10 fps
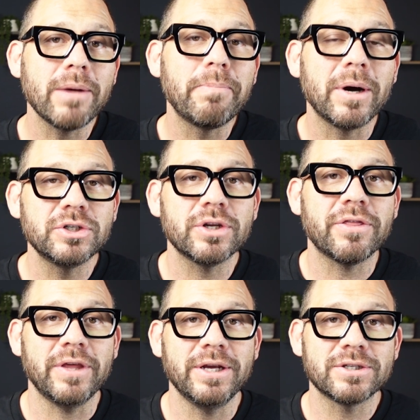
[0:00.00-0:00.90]
a bunch of
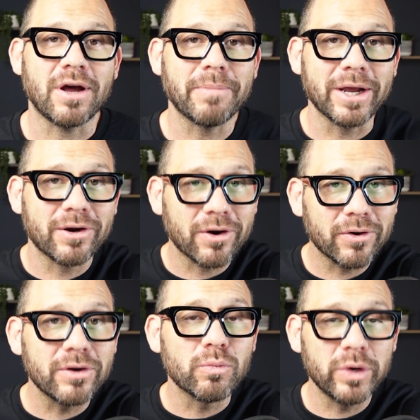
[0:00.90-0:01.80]
things on my
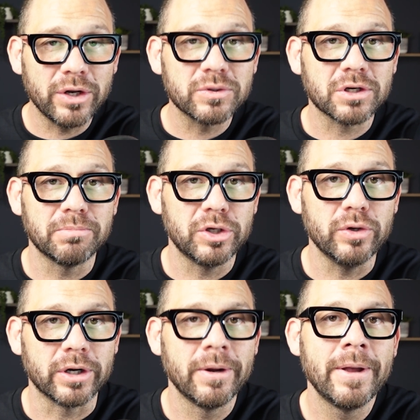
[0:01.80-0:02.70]
current Windows
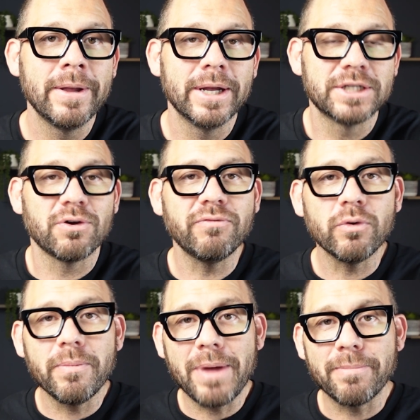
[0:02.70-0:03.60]
computer. And so if
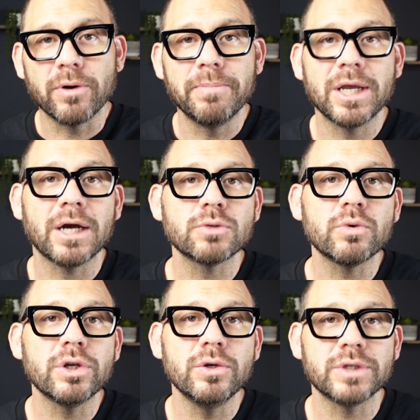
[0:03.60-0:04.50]
you remember, because
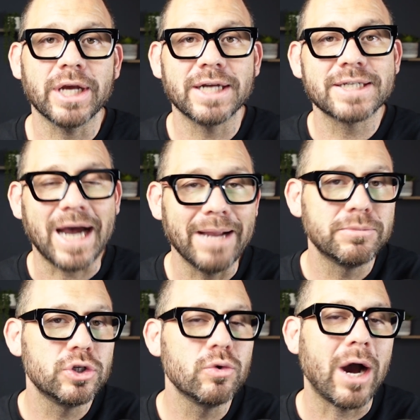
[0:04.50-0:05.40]
we're using a
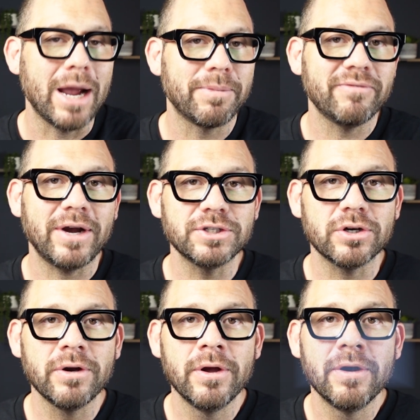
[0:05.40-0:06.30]
Type 2 hypervisor,